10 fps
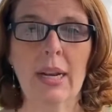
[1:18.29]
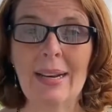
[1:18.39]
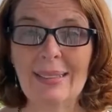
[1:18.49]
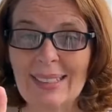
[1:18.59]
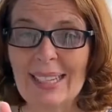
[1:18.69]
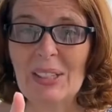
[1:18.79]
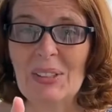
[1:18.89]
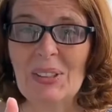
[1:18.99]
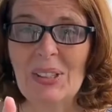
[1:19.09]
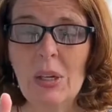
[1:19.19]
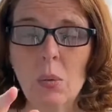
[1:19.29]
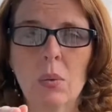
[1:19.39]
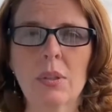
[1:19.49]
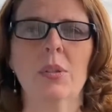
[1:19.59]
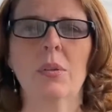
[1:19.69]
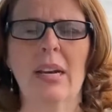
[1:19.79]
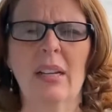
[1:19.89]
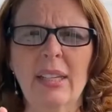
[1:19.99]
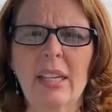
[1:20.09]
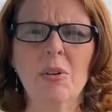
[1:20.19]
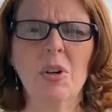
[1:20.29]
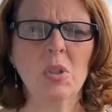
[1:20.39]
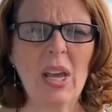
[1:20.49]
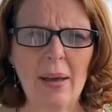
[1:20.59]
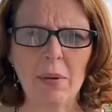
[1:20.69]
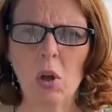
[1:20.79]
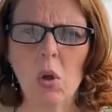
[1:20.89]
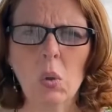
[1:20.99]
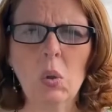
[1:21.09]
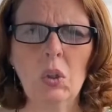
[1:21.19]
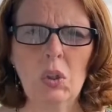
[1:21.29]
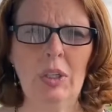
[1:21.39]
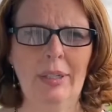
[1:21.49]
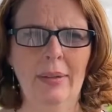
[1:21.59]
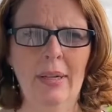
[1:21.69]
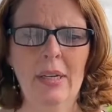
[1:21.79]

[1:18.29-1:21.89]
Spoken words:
And a leader will do that. A leader knows how to hold on